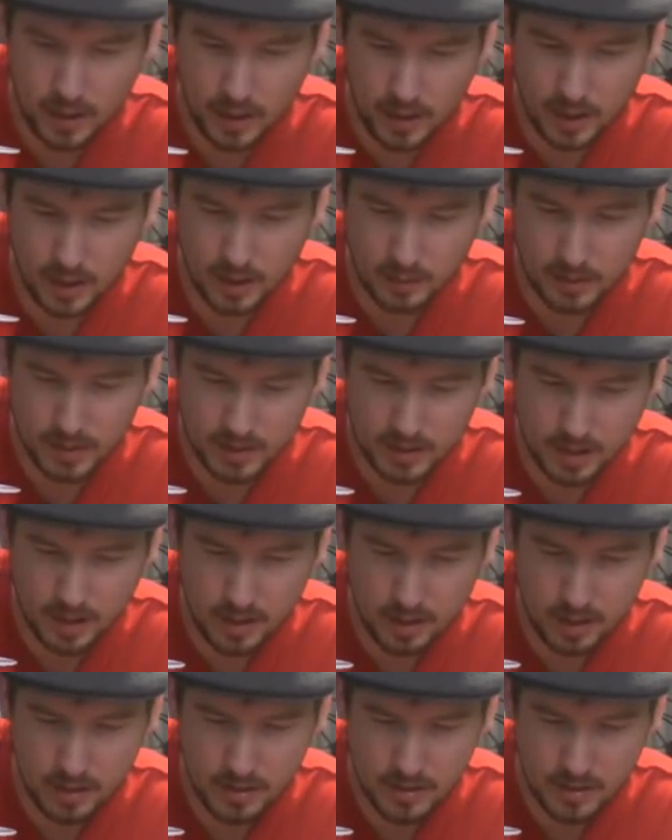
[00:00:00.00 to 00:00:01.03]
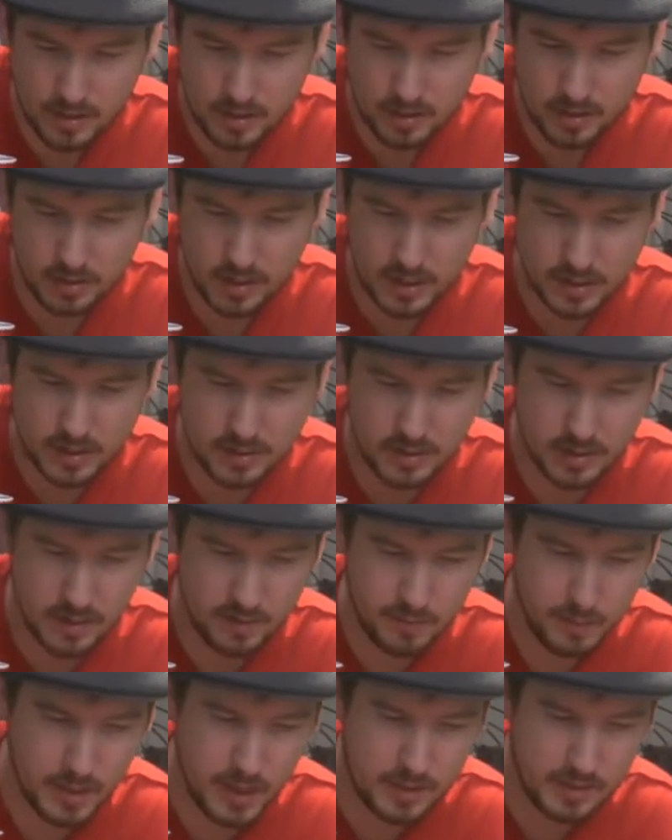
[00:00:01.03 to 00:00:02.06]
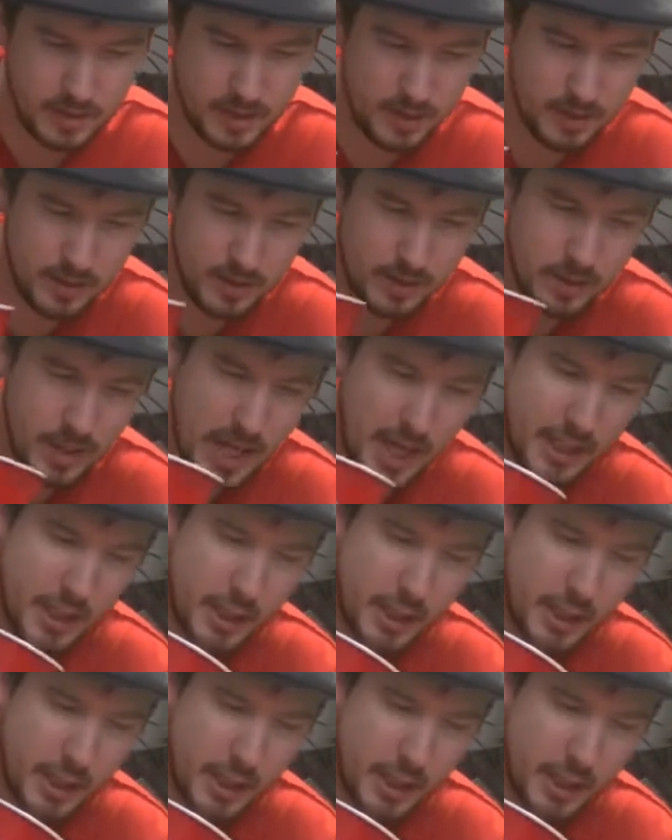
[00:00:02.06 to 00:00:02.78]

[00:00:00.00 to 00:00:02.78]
I'm entirely certain that there's enough plastic in there to actually